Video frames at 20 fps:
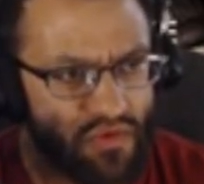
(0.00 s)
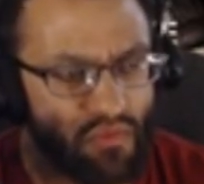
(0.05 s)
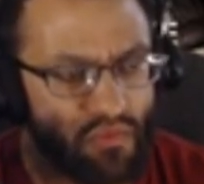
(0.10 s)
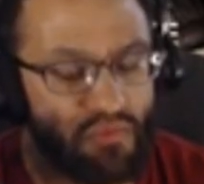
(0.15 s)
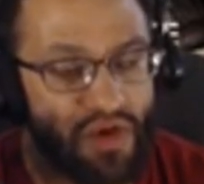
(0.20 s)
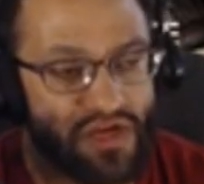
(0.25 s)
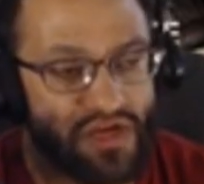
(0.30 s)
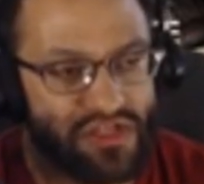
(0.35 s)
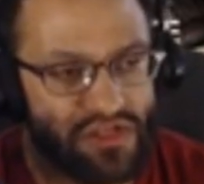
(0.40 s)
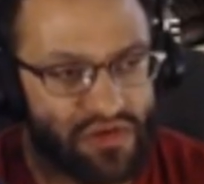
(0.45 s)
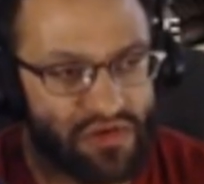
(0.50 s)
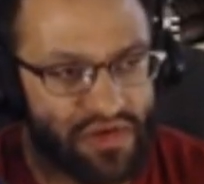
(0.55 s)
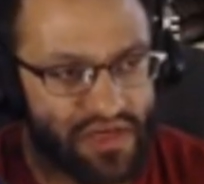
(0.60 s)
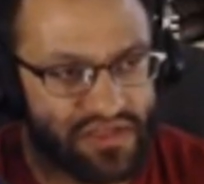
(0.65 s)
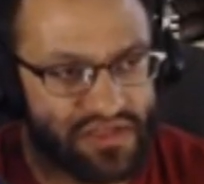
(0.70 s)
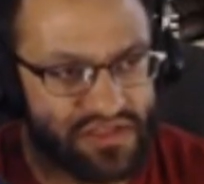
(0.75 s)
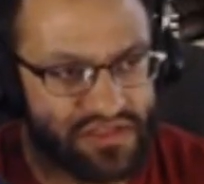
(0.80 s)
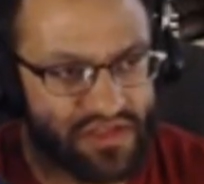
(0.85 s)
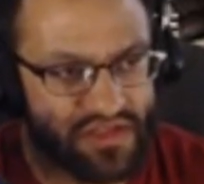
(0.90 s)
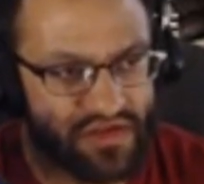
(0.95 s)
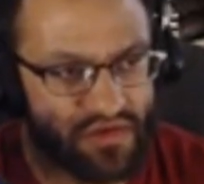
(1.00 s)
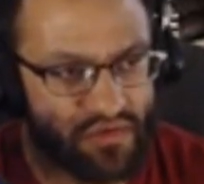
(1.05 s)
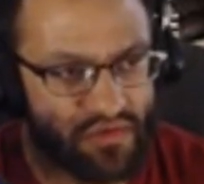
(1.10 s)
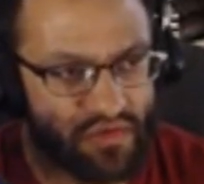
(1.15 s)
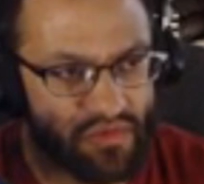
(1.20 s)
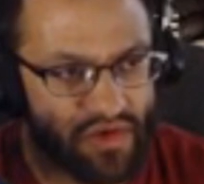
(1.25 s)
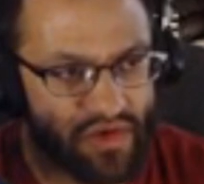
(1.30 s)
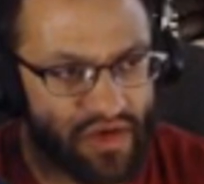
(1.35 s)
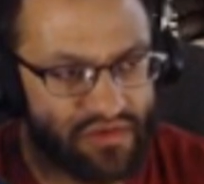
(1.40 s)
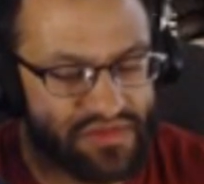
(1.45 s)
Mod Showcase is the newer
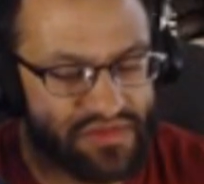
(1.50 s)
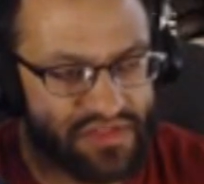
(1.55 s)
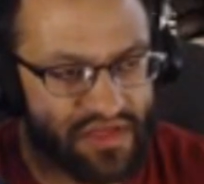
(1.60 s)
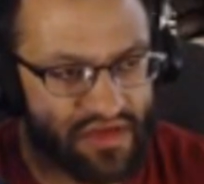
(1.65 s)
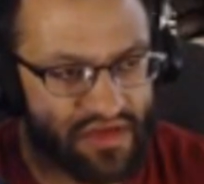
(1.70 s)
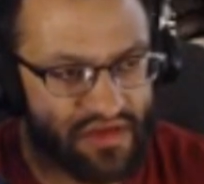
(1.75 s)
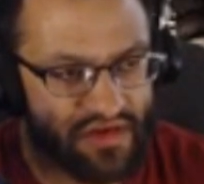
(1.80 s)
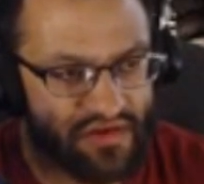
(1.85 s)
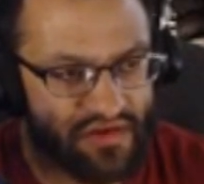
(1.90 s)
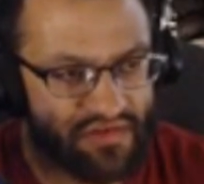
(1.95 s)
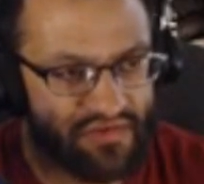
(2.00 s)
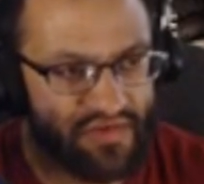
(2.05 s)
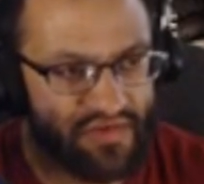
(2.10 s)
one I was thinking of.